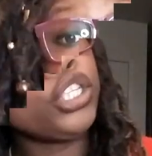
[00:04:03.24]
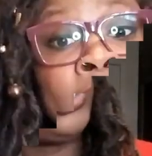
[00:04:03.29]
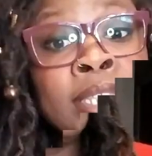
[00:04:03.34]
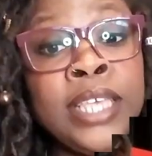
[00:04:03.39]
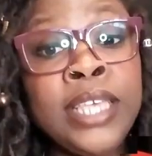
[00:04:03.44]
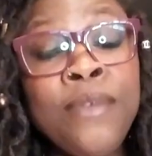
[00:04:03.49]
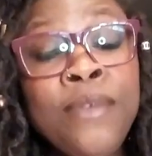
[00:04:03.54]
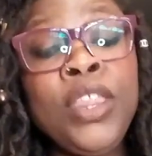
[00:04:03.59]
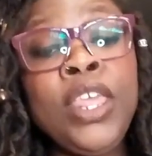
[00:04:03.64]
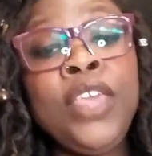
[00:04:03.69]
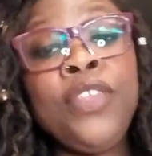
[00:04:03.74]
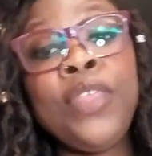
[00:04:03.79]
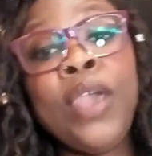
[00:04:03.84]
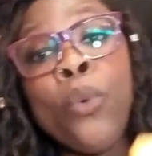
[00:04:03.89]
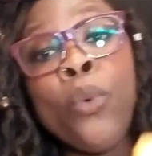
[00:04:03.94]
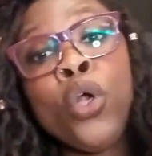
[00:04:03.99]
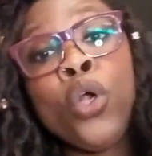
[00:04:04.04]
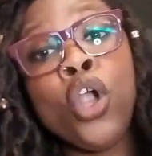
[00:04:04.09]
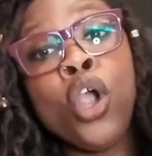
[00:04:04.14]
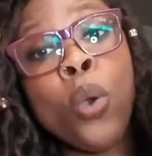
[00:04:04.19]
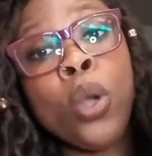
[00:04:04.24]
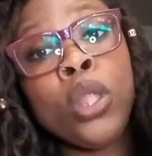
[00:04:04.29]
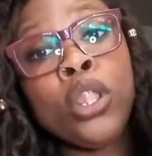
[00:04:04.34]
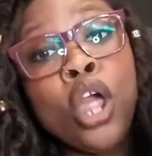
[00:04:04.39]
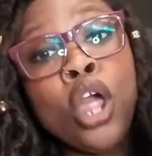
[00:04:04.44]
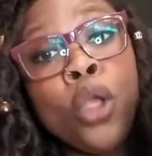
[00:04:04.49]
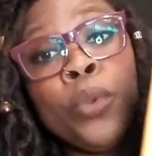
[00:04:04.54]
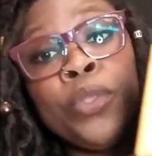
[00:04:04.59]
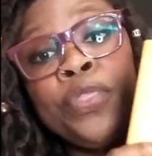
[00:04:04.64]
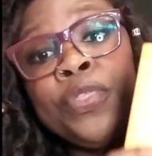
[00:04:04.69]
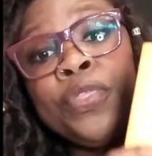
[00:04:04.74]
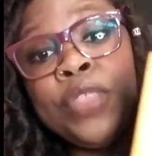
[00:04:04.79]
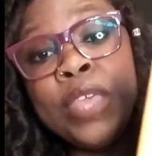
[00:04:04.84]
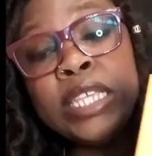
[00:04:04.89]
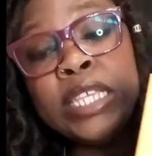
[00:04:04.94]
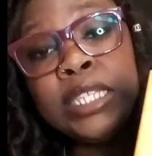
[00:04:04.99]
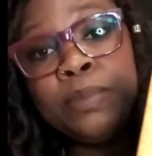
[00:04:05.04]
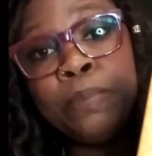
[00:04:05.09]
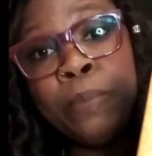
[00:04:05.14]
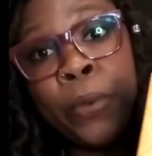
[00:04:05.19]
So, the activity that will go along with
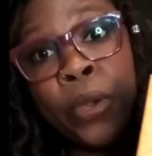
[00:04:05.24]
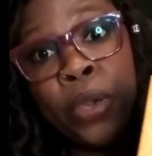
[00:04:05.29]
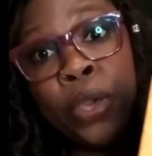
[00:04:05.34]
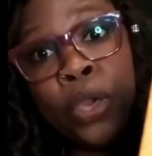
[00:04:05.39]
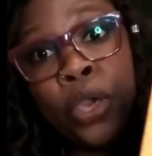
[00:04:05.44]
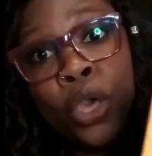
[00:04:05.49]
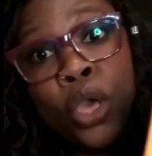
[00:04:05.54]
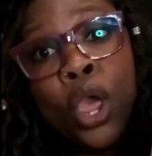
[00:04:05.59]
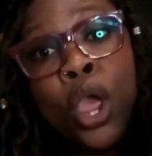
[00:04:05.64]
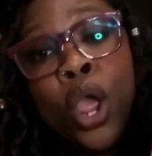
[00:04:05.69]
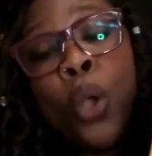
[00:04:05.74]
this book